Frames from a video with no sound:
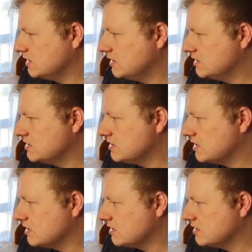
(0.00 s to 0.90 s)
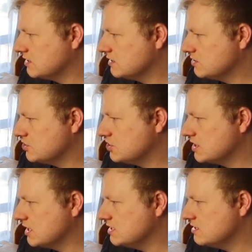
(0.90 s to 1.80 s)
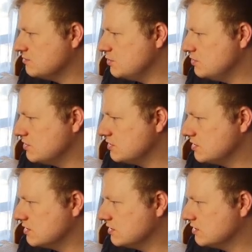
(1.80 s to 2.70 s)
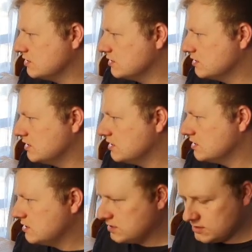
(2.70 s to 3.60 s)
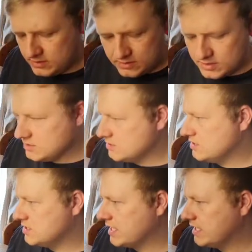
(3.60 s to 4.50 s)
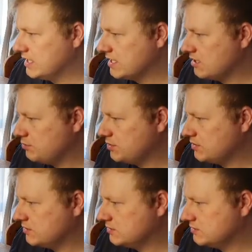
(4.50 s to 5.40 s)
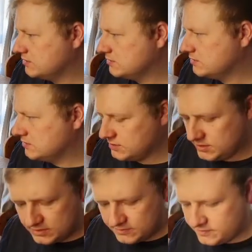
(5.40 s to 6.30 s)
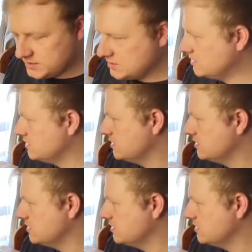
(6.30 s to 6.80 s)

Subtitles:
Say shade smooth. You can just scale it up so it fits